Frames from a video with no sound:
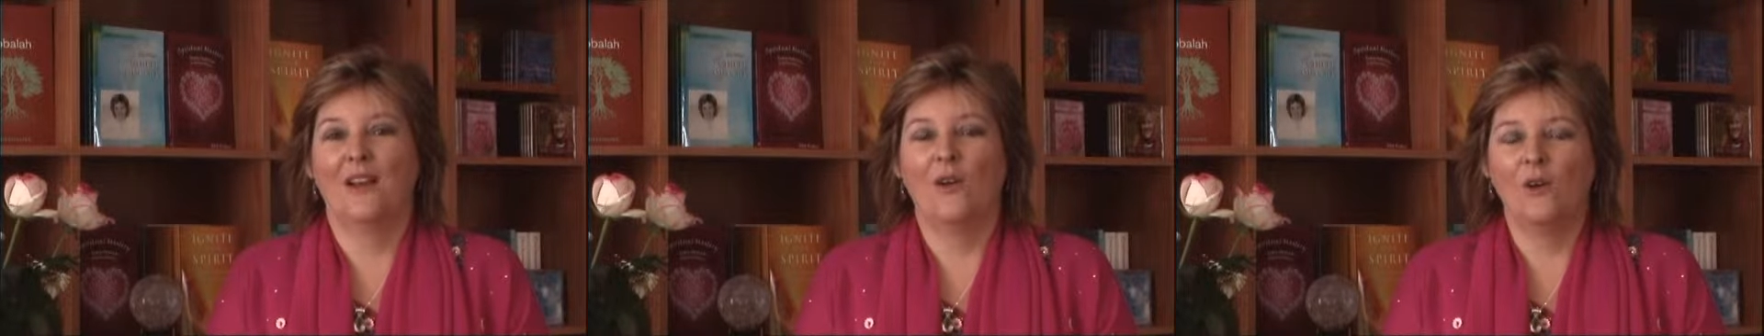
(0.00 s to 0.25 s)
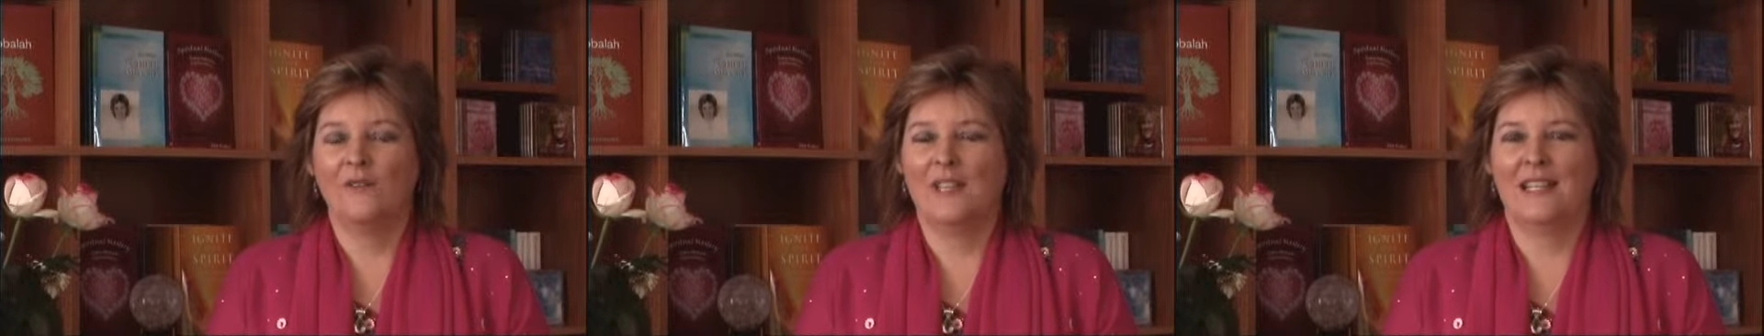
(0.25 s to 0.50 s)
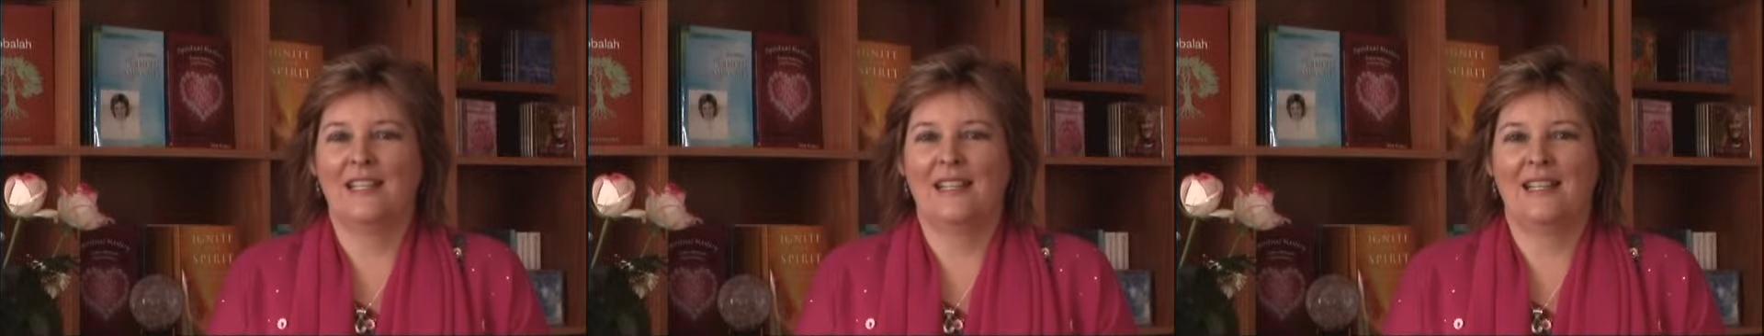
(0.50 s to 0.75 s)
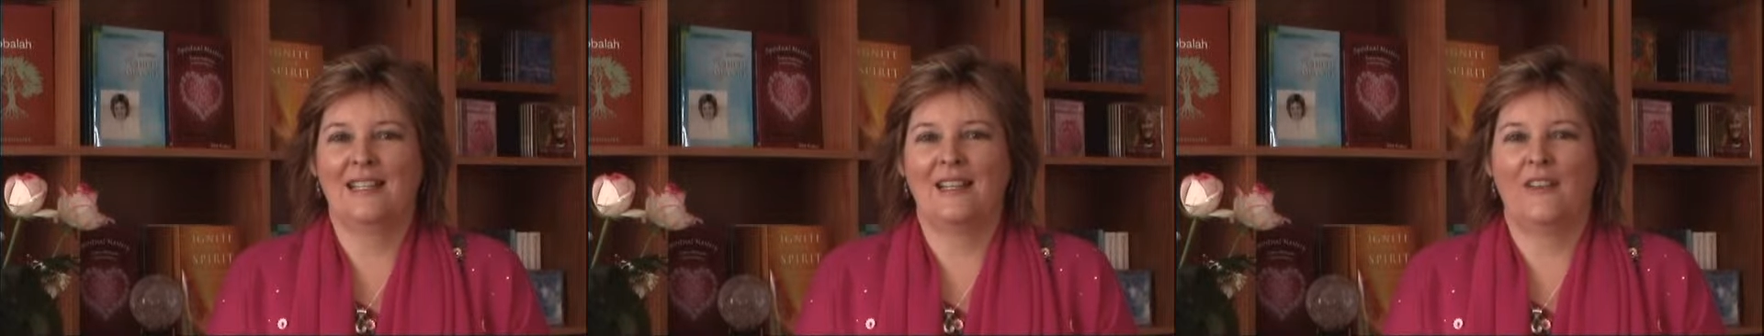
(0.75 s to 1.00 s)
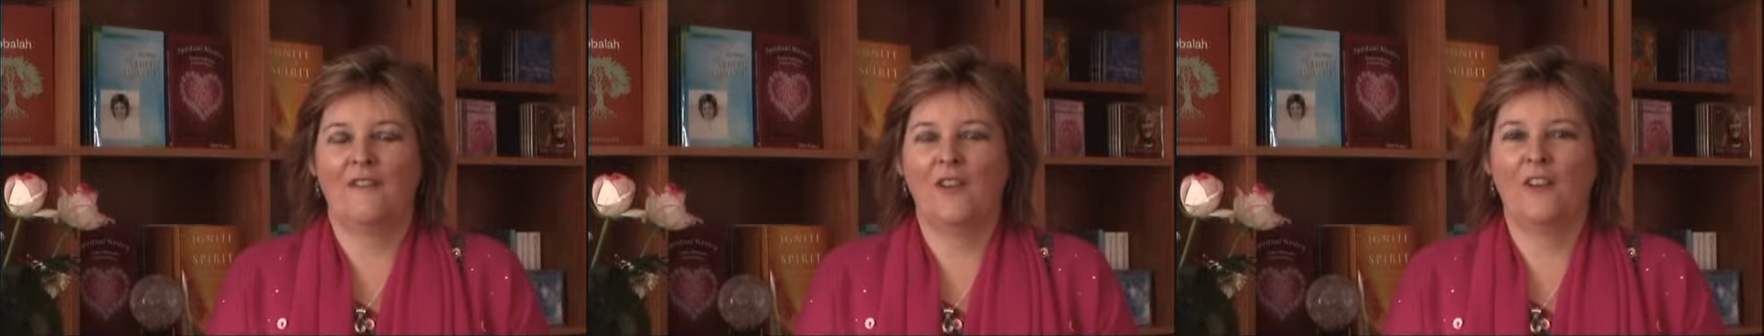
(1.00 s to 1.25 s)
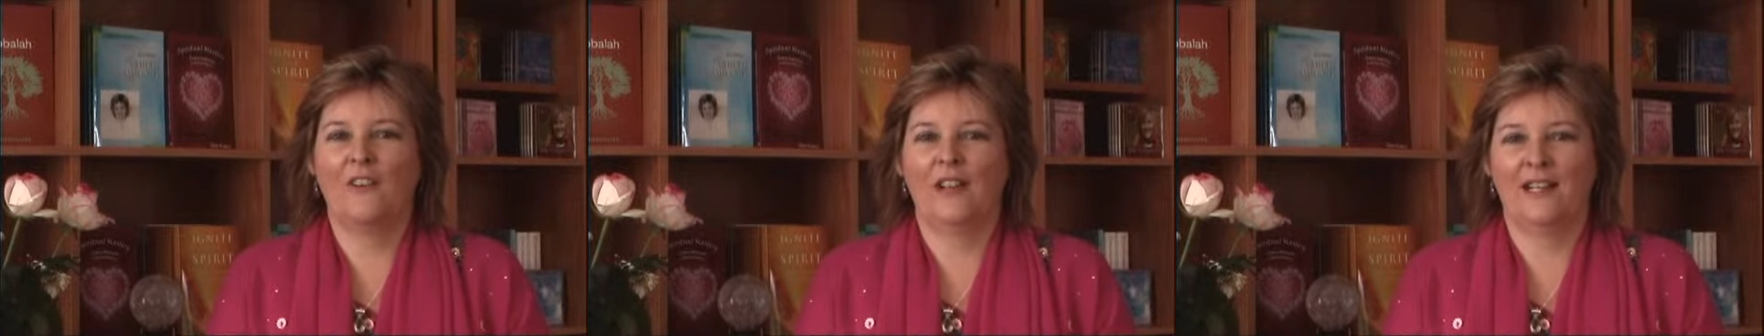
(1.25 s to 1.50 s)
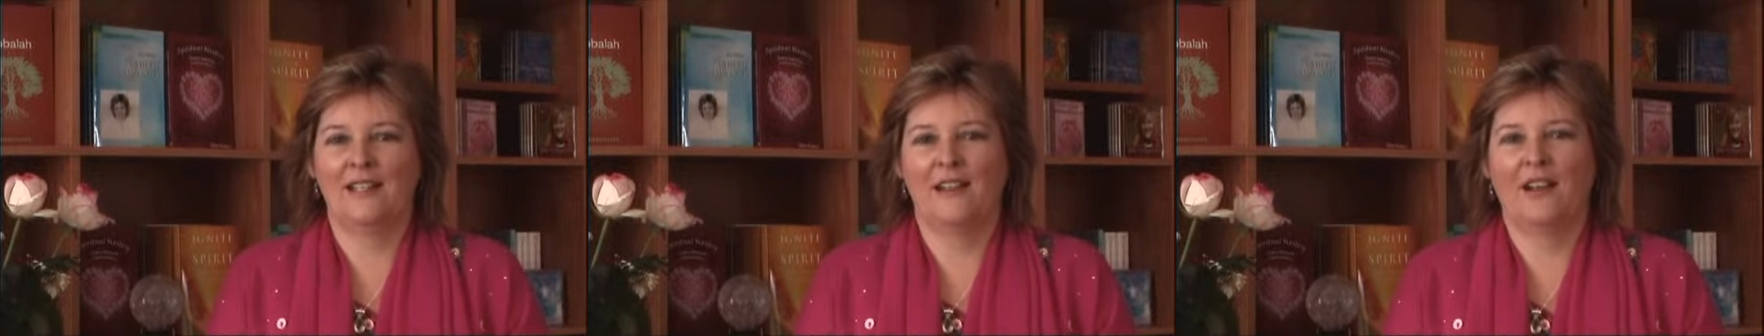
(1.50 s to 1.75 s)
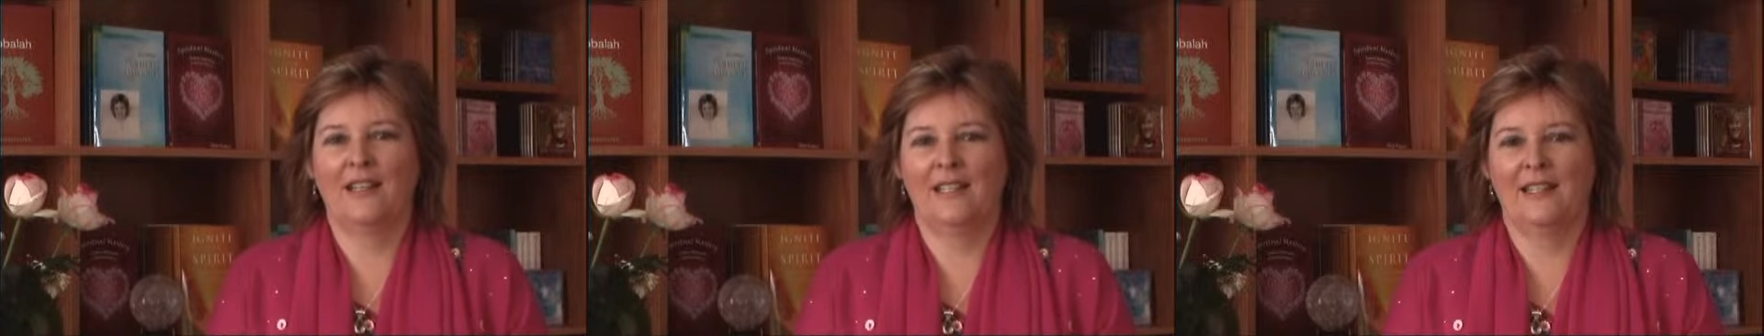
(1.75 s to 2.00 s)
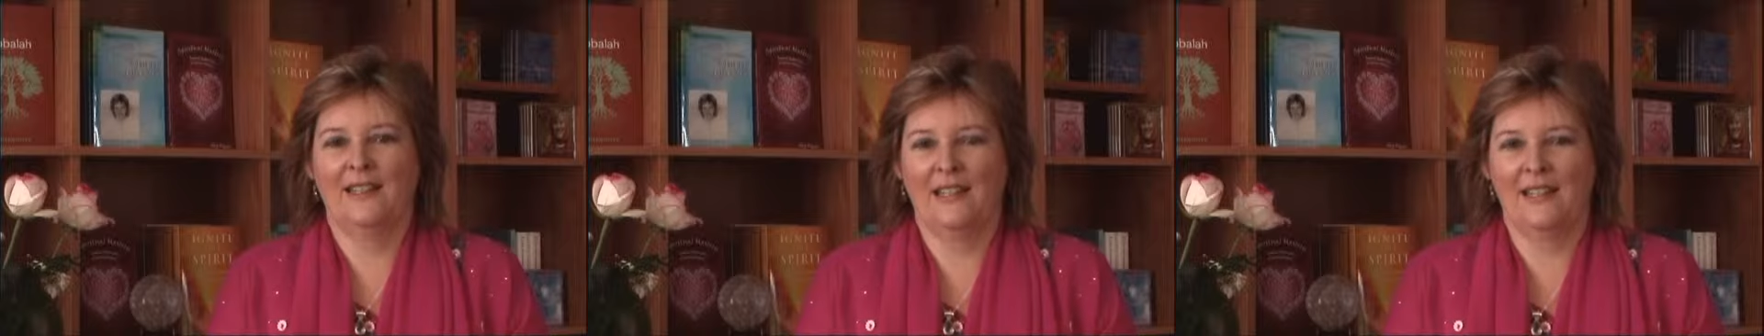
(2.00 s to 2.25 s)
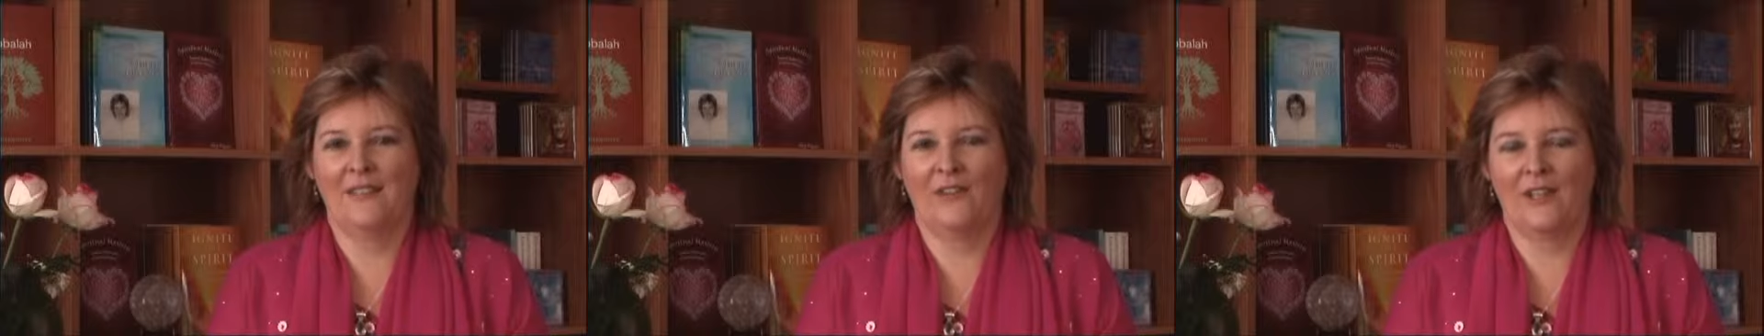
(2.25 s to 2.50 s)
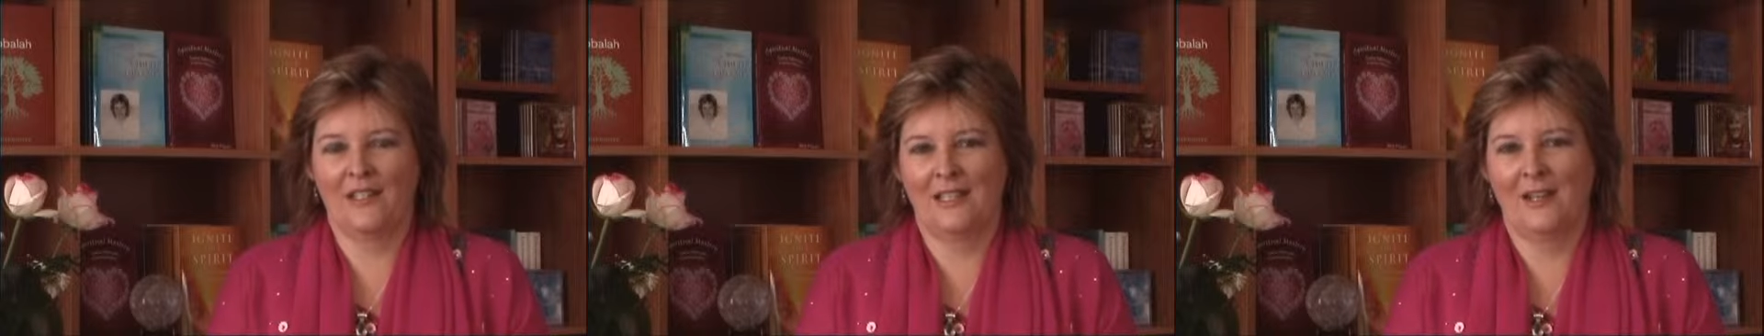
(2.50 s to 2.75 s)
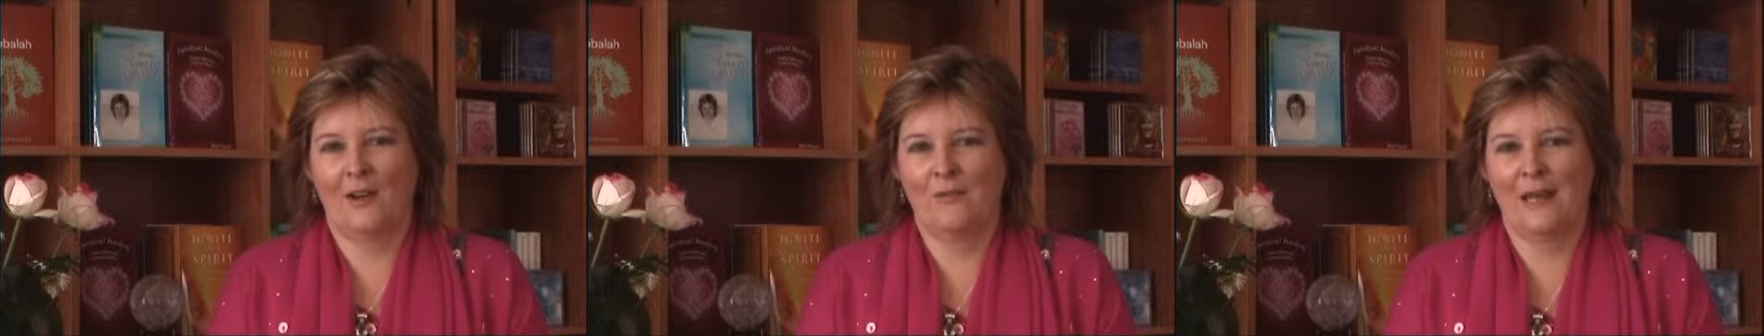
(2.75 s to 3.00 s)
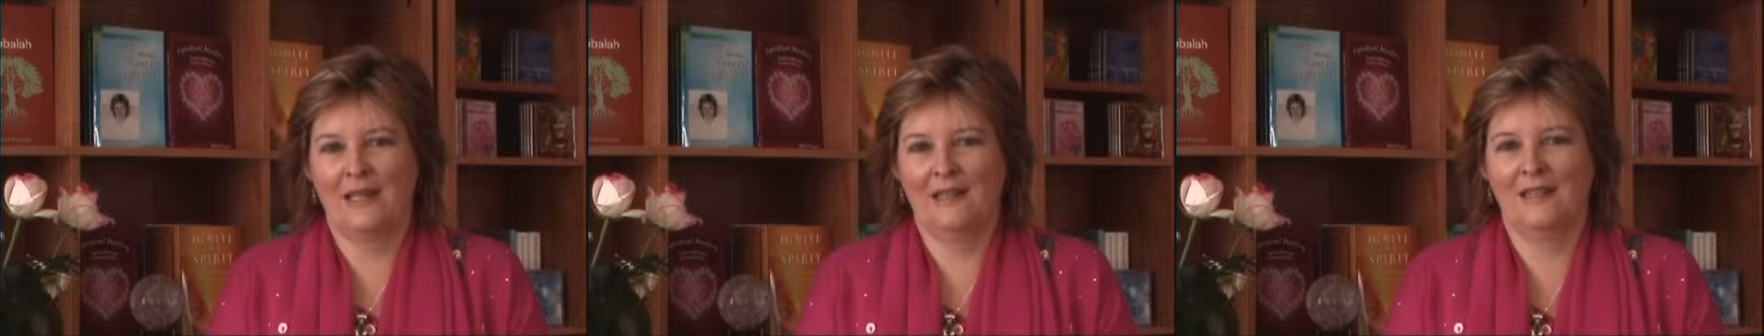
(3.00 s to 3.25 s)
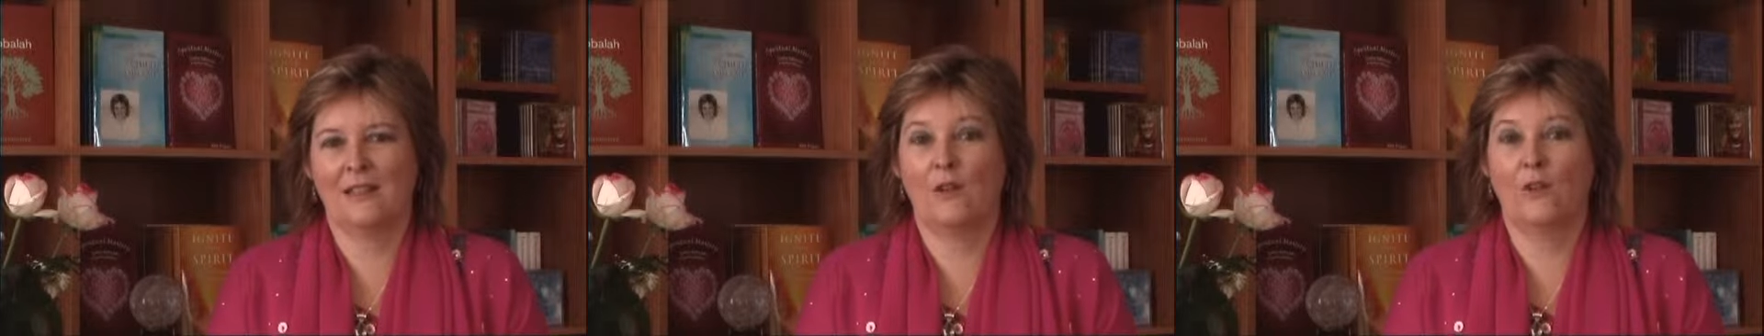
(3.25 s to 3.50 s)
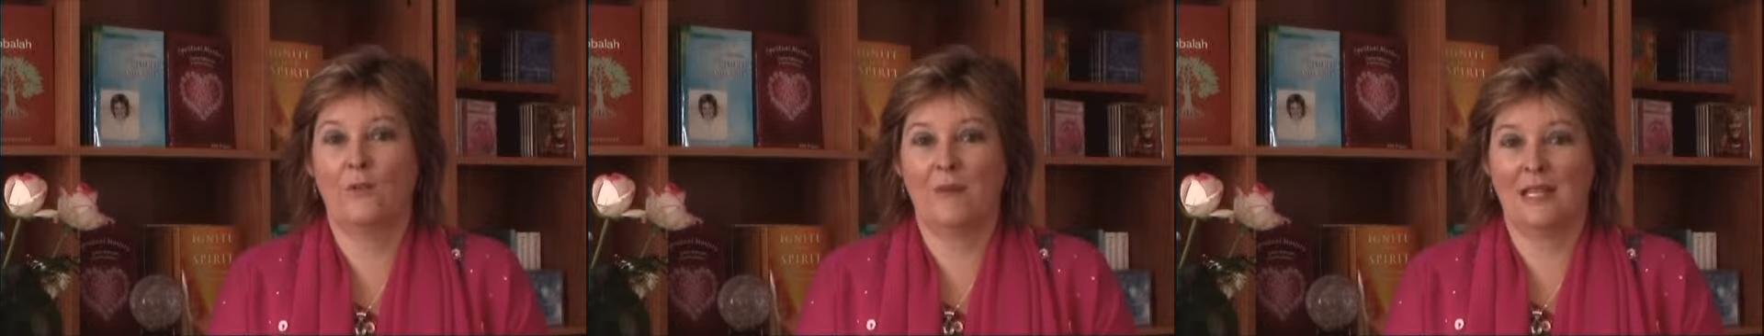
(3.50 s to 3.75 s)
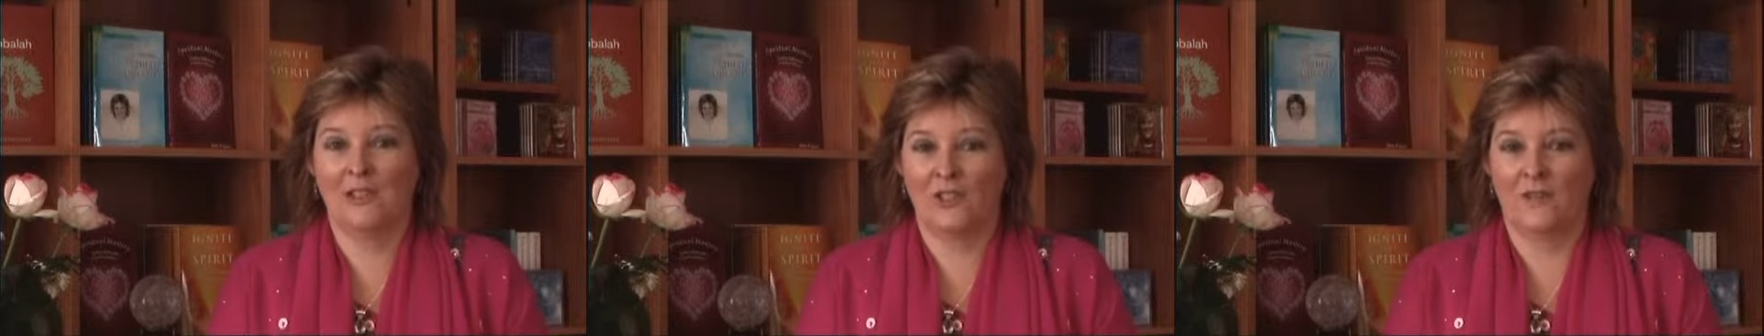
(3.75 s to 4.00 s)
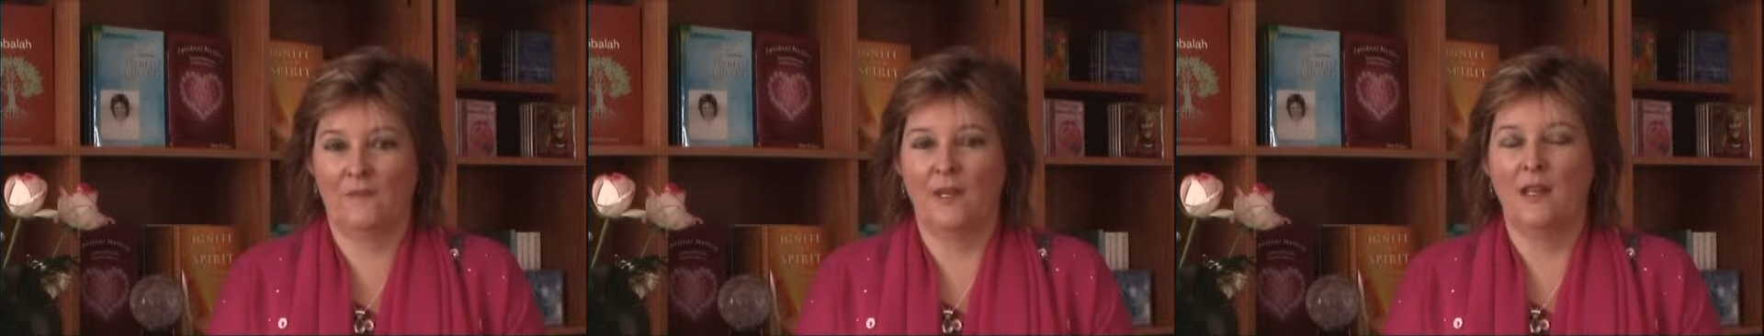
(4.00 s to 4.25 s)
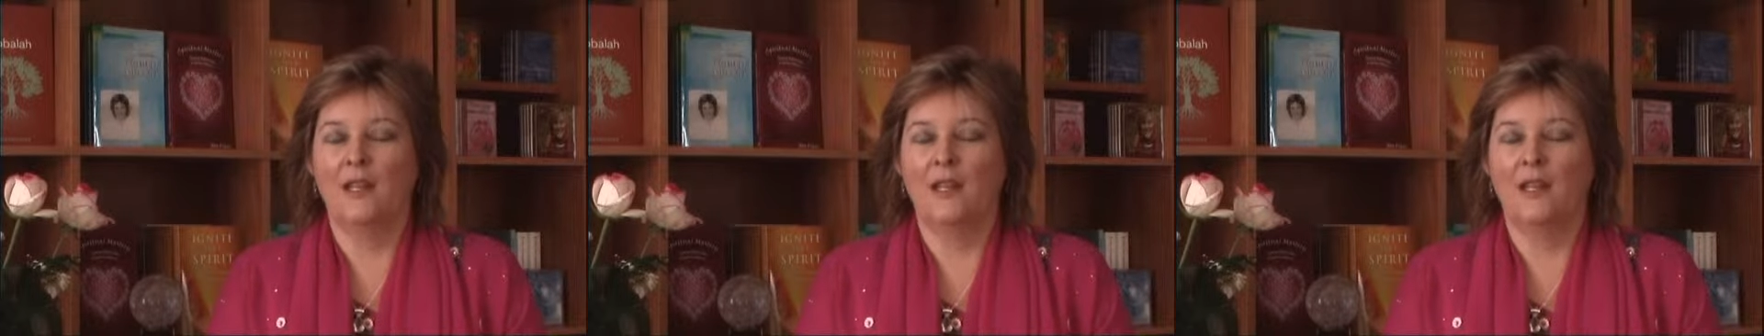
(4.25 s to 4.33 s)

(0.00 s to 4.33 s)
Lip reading: All of these things are very, very exciting things for us to know about in the soul dimension.